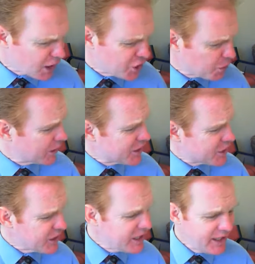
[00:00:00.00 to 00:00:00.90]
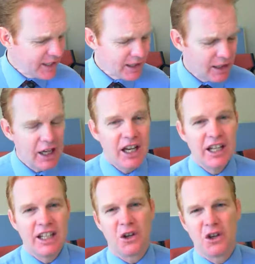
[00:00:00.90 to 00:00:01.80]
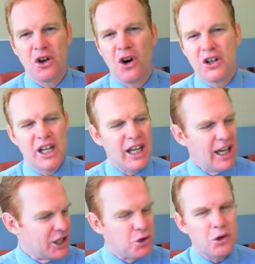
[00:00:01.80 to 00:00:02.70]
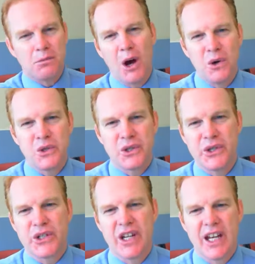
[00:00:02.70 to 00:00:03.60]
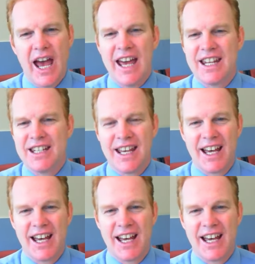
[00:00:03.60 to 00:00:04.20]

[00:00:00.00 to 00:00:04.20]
So we can see here, God, he took Moses and